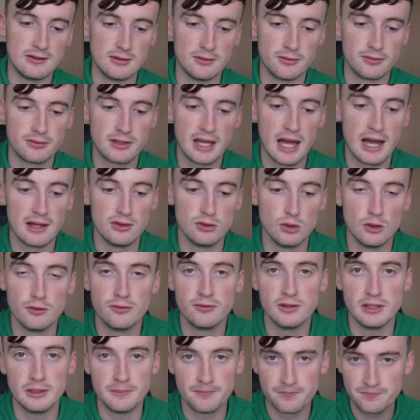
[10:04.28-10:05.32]
of, can
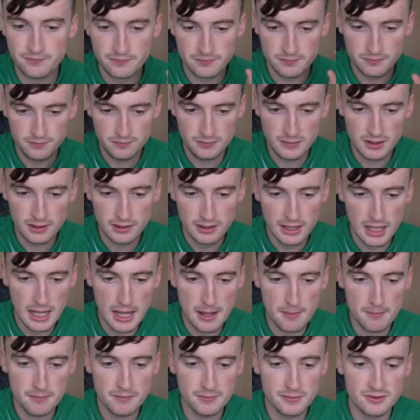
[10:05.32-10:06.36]
Duffy
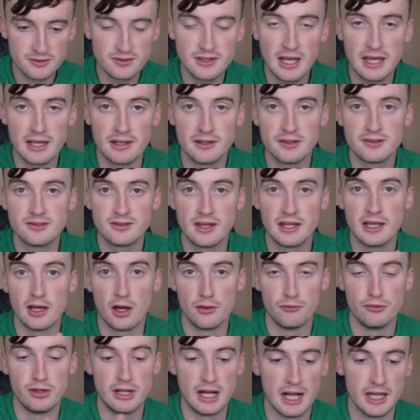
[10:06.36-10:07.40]
stay on
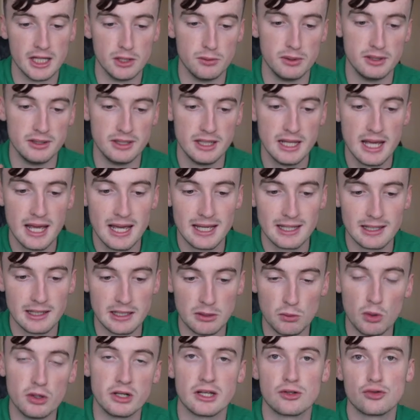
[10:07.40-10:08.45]
Ronaldo and he
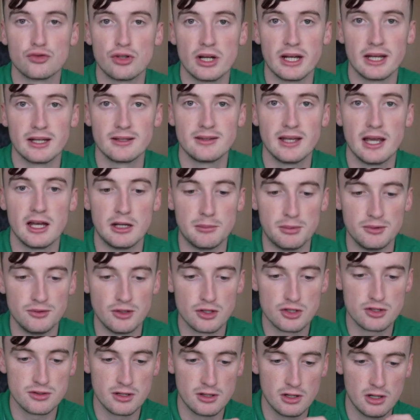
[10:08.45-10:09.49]
won't get dragged out of
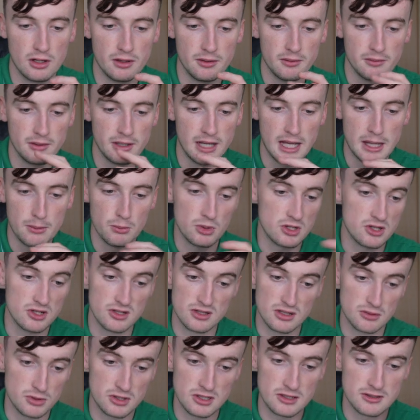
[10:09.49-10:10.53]
position at all, which
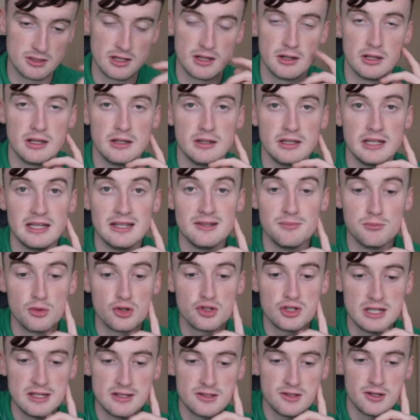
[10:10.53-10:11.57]
is
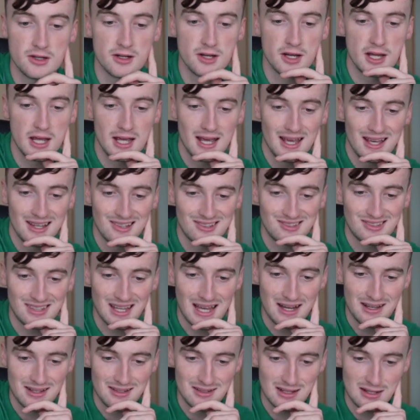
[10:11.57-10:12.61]
much easier
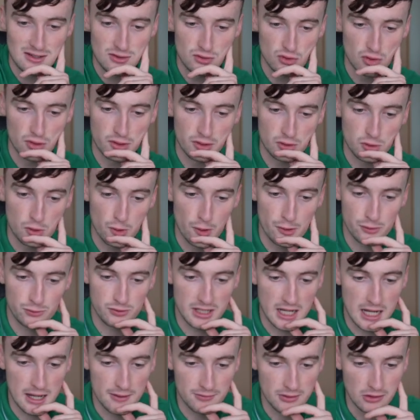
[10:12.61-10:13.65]
said than done, of course, when you
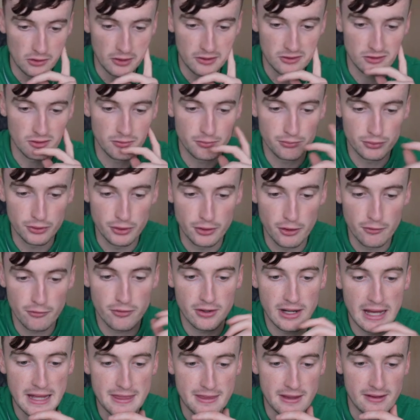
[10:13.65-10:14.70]
have the likes of Bruno
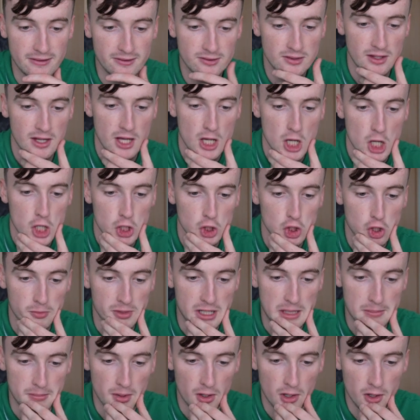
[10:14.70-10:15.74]
Fernandes coming
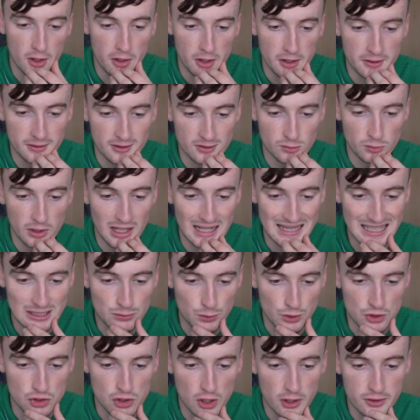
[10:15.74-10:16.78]
in behind as well. That's
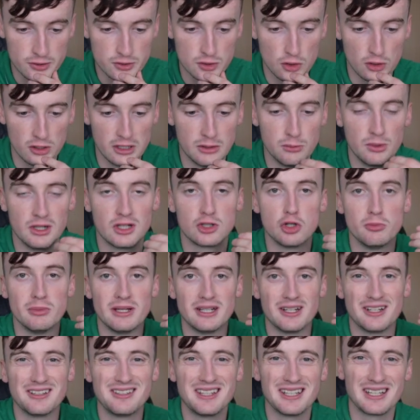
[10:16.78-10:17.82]
where Josh Cullen will come in.
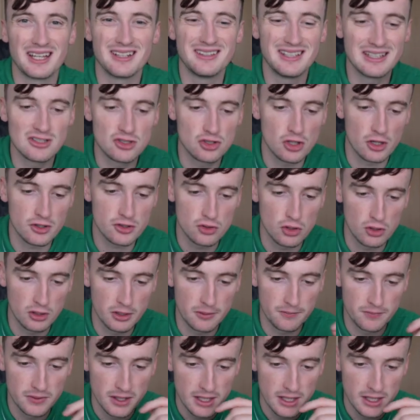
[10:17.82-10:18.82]
I think Josh Cullen